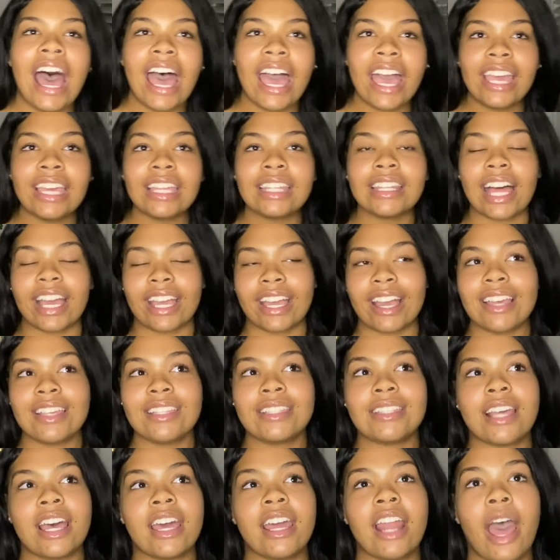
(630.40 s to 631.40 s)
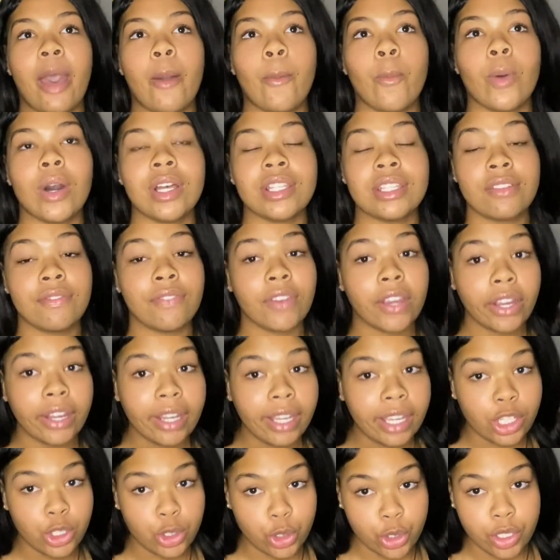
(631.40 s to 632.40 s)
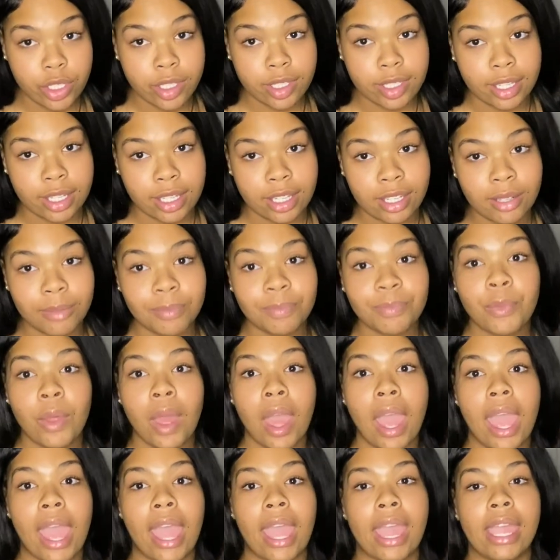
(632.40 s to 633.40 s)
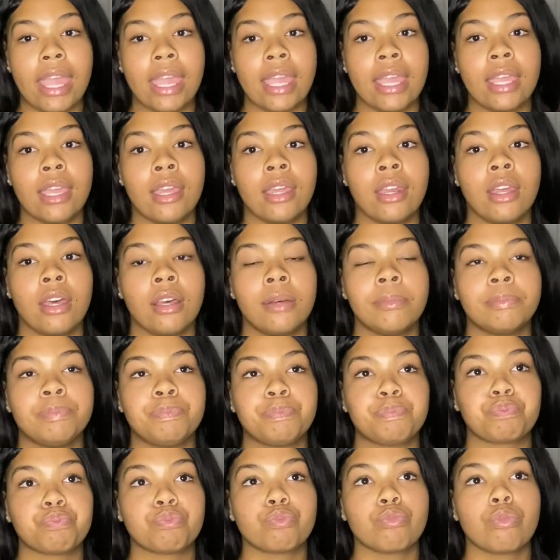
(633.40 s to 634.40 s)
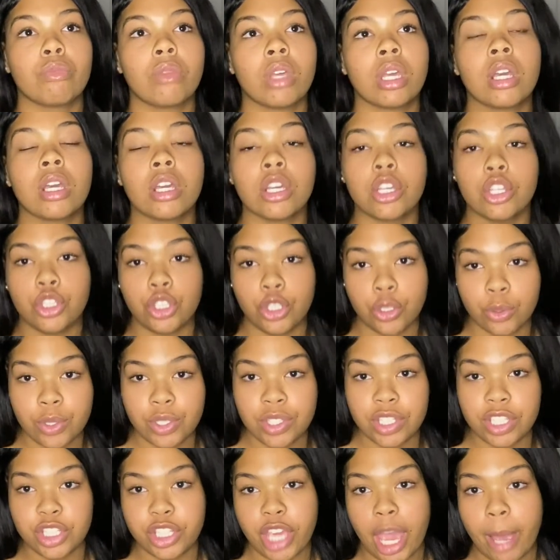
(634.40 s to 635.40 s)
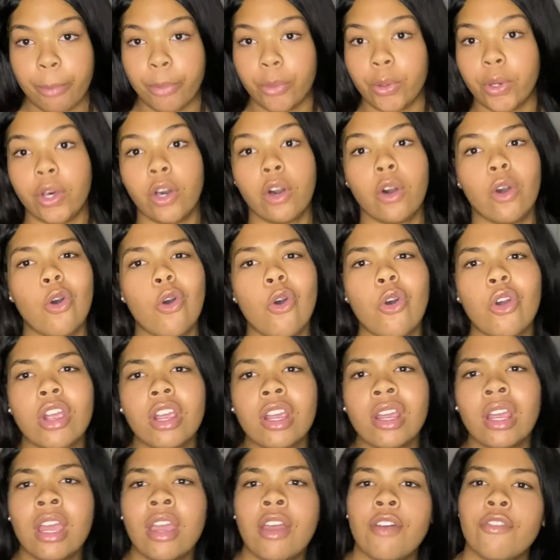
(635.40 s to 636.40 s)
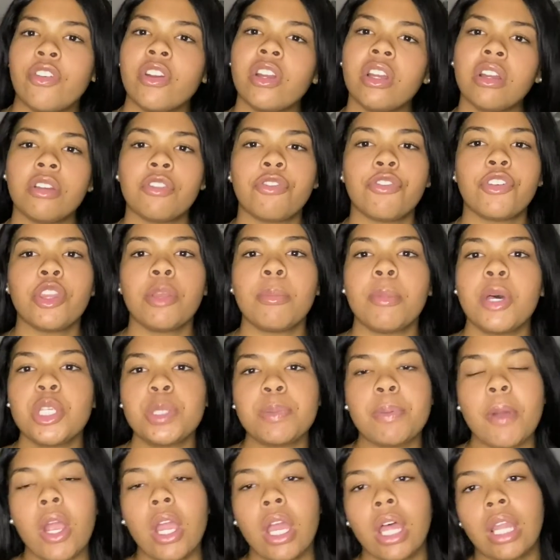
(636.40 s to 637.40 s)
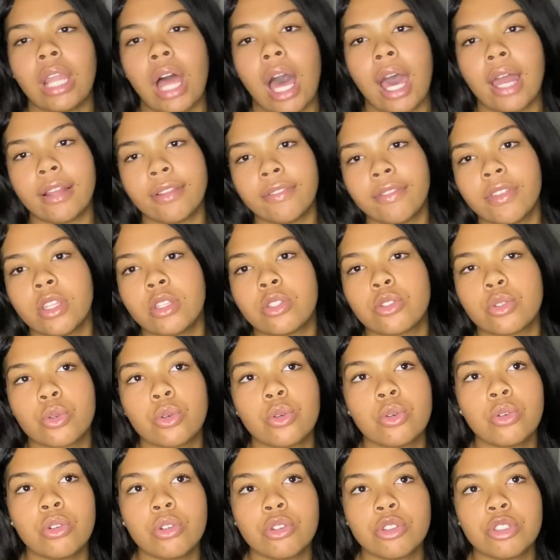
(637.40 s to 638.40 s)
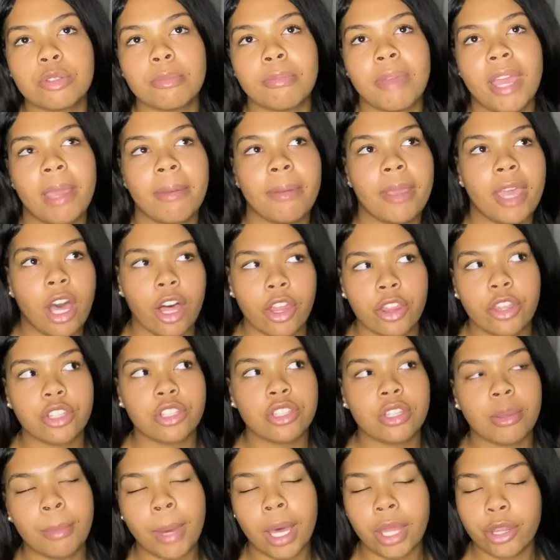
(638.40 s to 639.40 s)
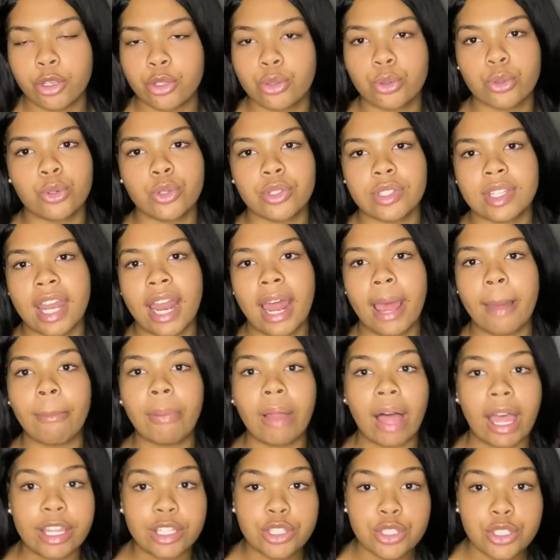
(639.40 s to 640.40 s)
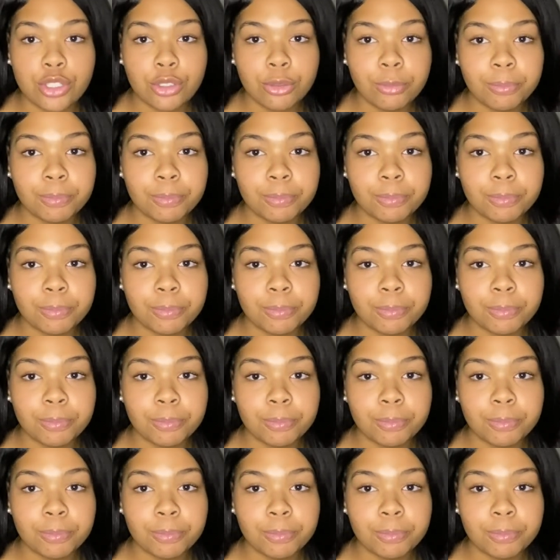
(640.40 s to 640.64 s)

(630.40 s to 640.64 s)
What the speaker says: Like I said, I wasn't very interested in UNC Chapel Hill, or for the most part, a lot of the schools, maybe some other schools that I applied to.